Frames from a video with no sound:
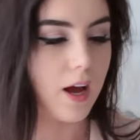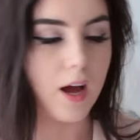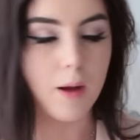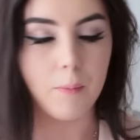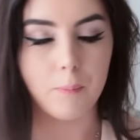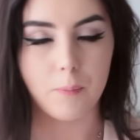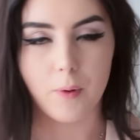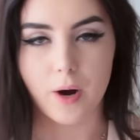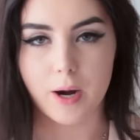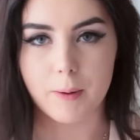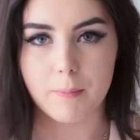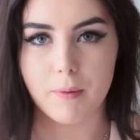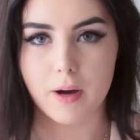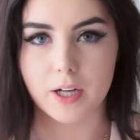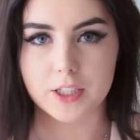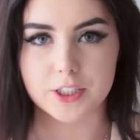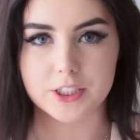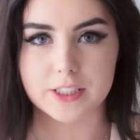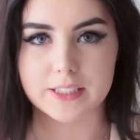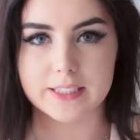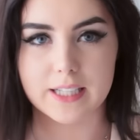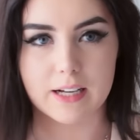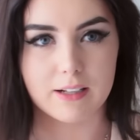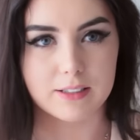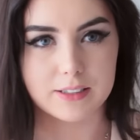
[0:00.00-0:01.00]
and Primark
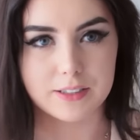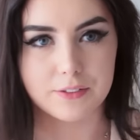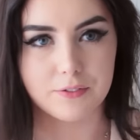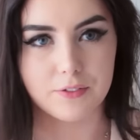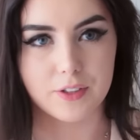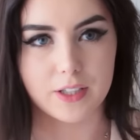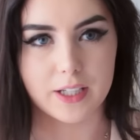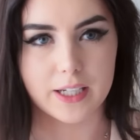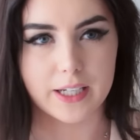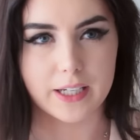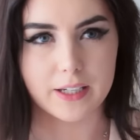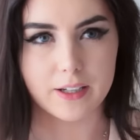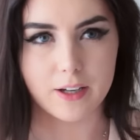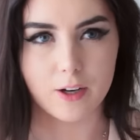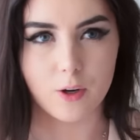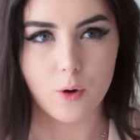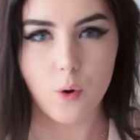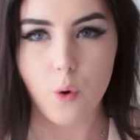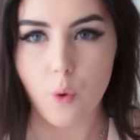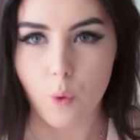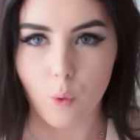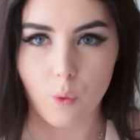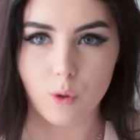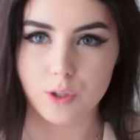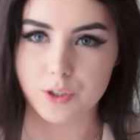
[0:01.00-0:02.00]
just sells it for like a
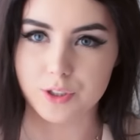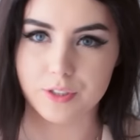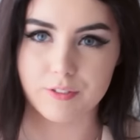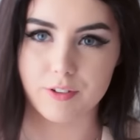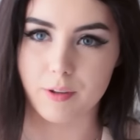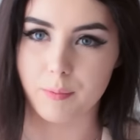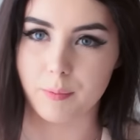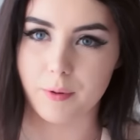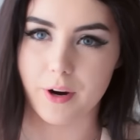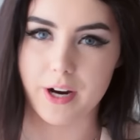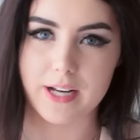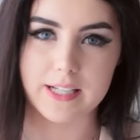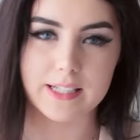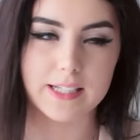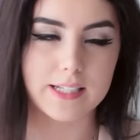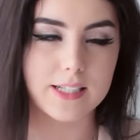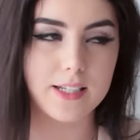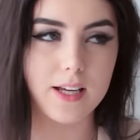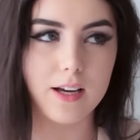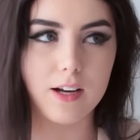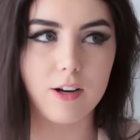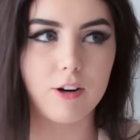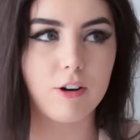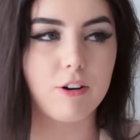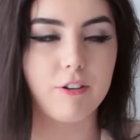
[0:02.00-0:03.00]
quarter of the price.
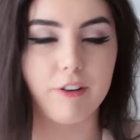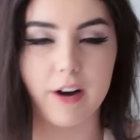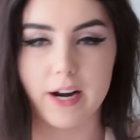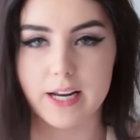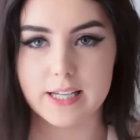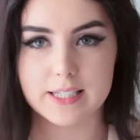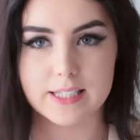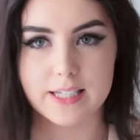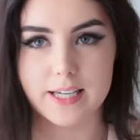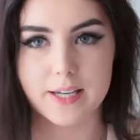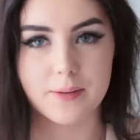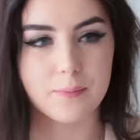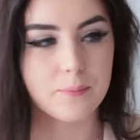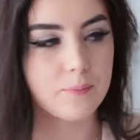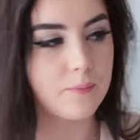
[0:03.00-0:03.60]
It's crazy.